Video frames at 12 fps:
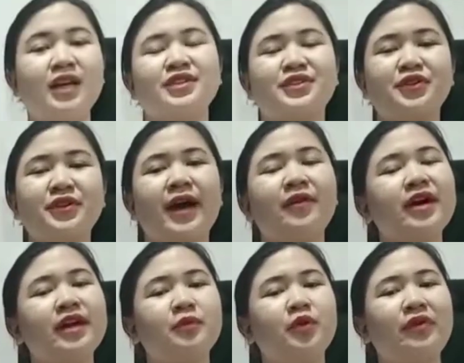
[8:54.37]
So now I
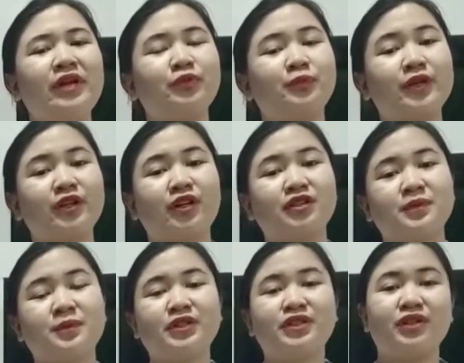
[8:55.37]
am going to percuss the
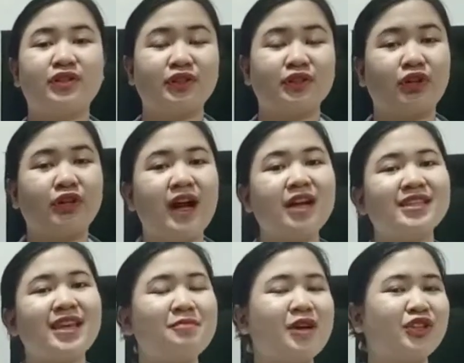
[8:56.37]
posterior thorax
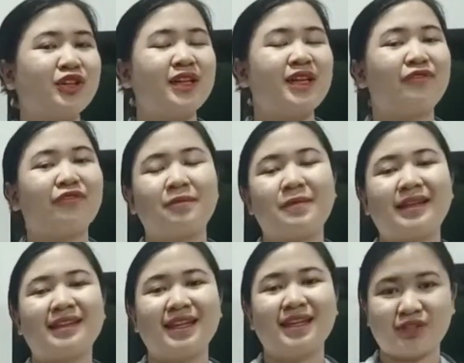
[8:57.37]
and measure the
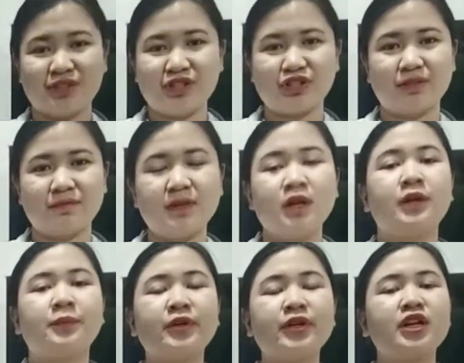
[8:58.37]
diaphragmatic excursion.
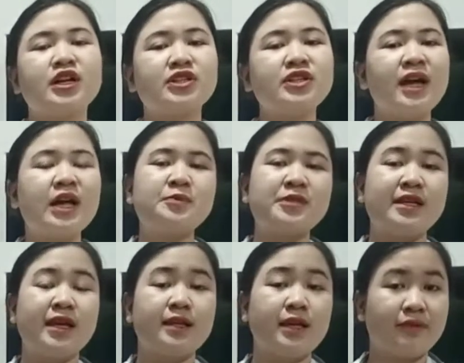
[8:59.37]
Percussion helps
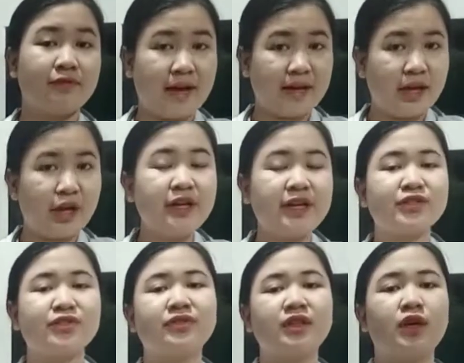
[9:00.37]
in identifying areas
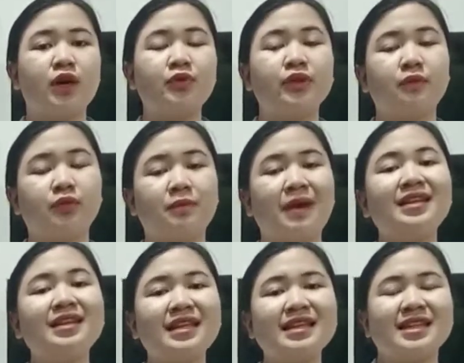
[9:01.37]
of the lung with
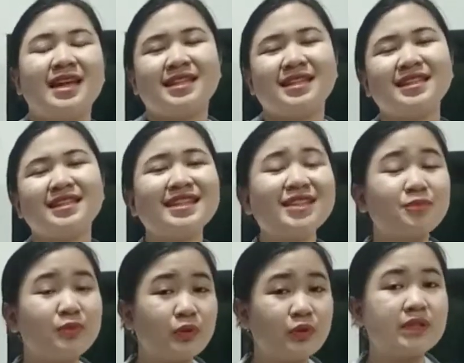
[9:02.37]
abnormalities since this
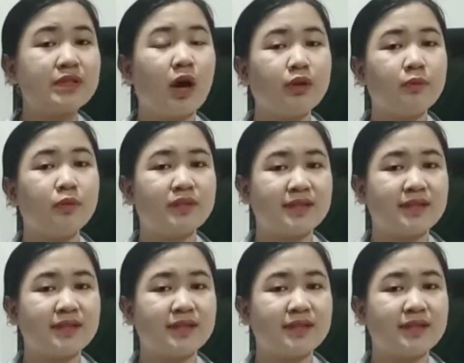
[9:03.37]
produces audible